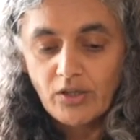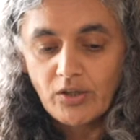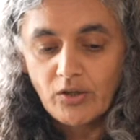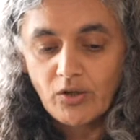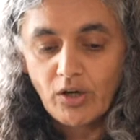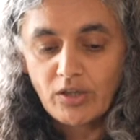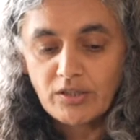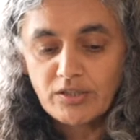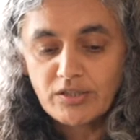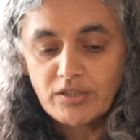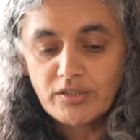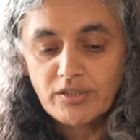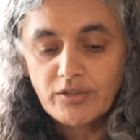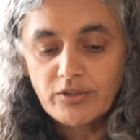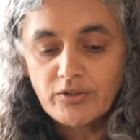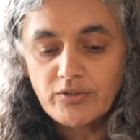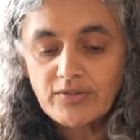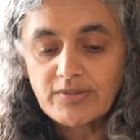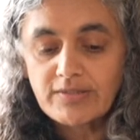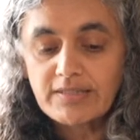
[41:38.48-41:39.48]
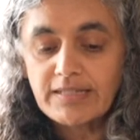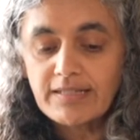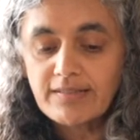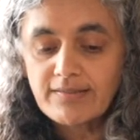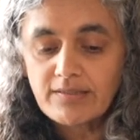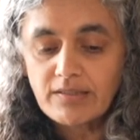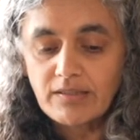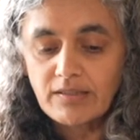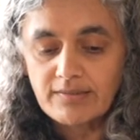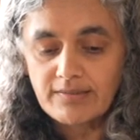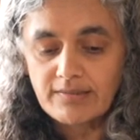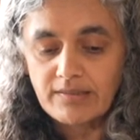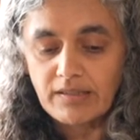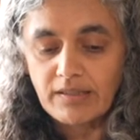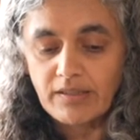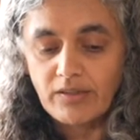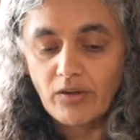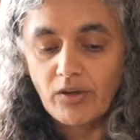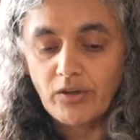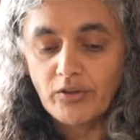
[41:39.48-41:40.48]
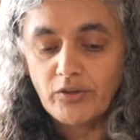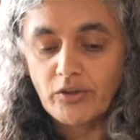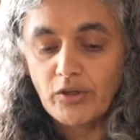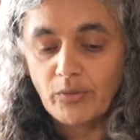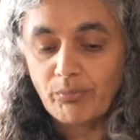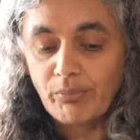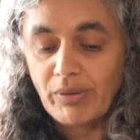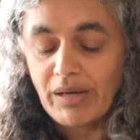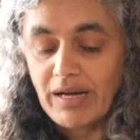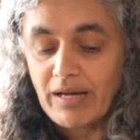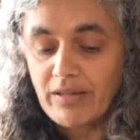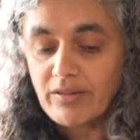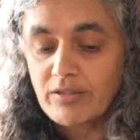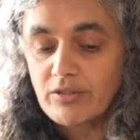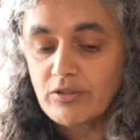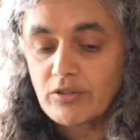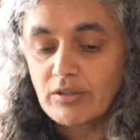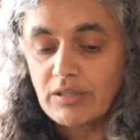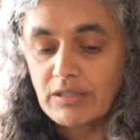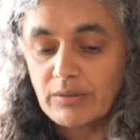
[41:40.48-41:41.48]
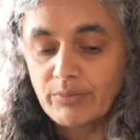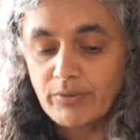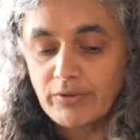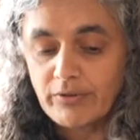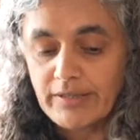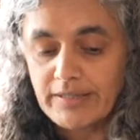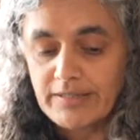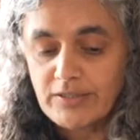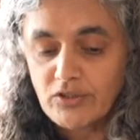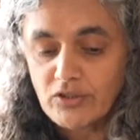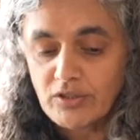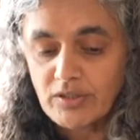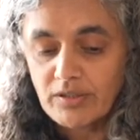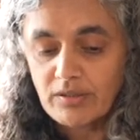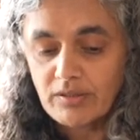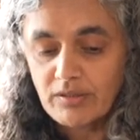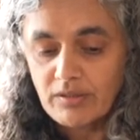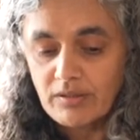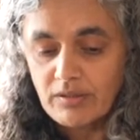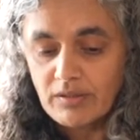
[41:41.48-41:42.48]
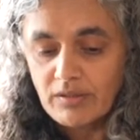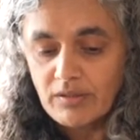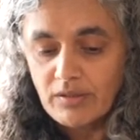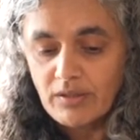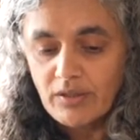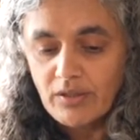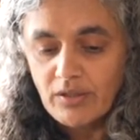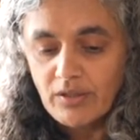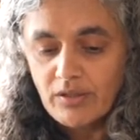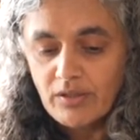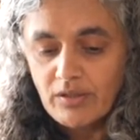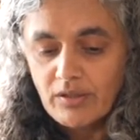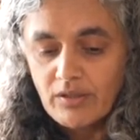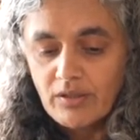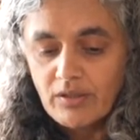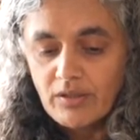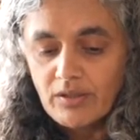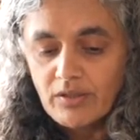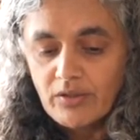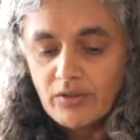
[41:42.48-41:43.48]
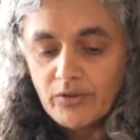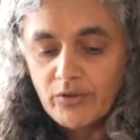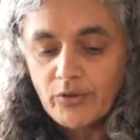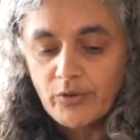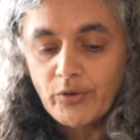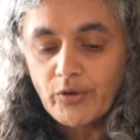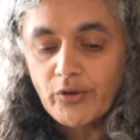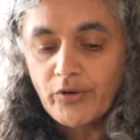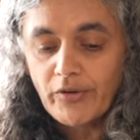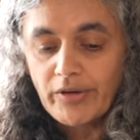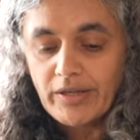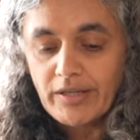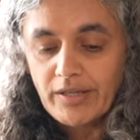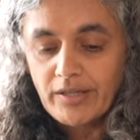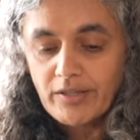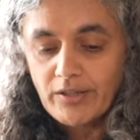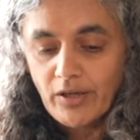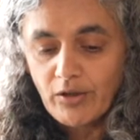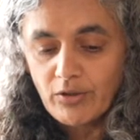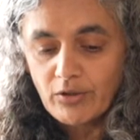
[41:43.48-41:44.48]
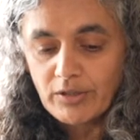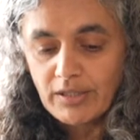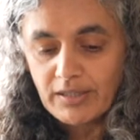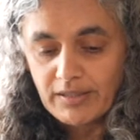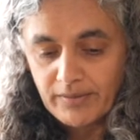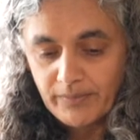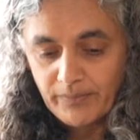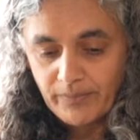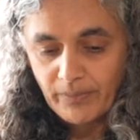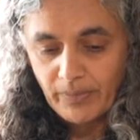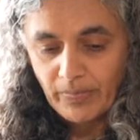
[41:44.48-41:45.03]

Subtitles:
Continue ceaselessly on your path to liberation through Kriya Yoga,